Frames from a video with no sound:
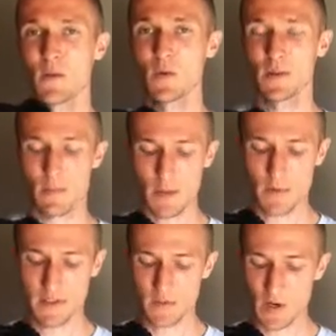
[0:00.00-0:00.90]
with the
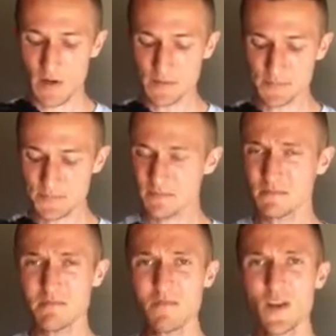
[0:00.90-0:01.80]
puppet as well.
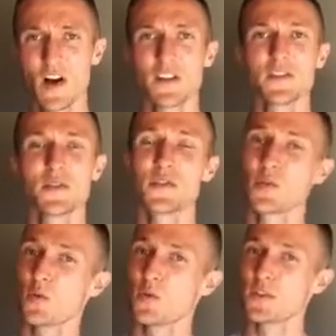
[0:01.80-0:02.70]
Also
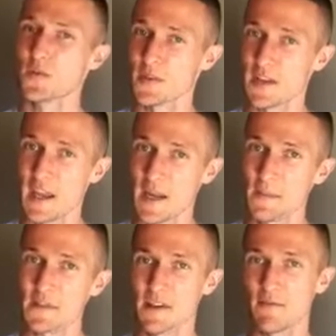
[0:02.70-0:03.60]
2 rules with
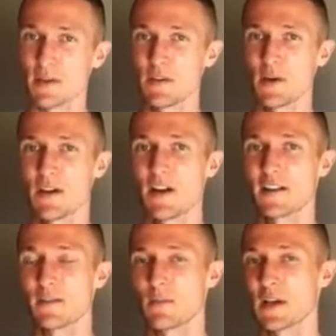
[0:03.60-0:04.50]
games, if we do
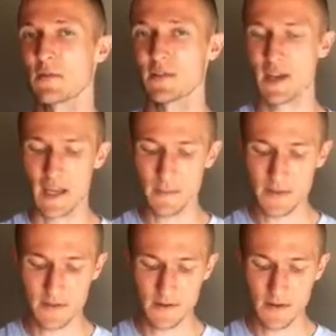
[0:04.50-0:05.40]
interactive play with
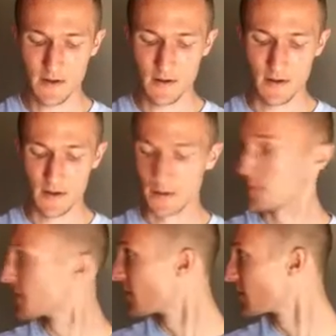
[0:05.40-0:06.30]
games.
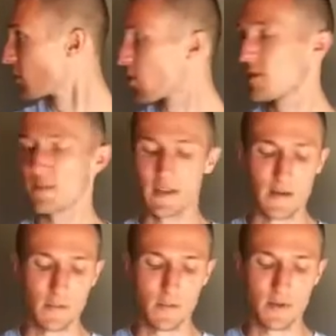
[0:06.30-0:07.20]
Some more of
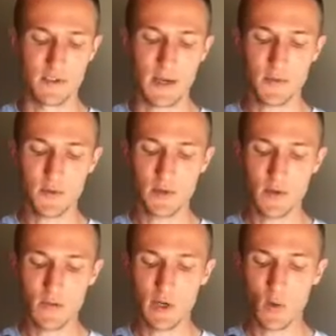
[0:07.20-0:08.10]
the
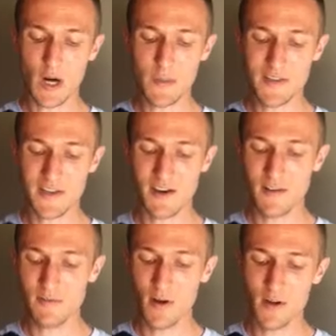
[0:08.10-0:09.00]
perceptual requirements that
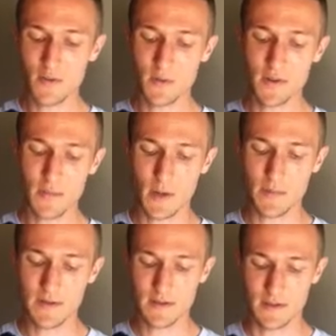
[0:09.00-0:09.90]
are involved with the
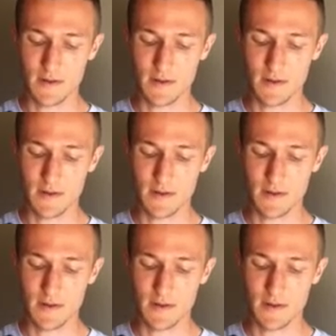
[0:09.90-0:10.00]
puppet.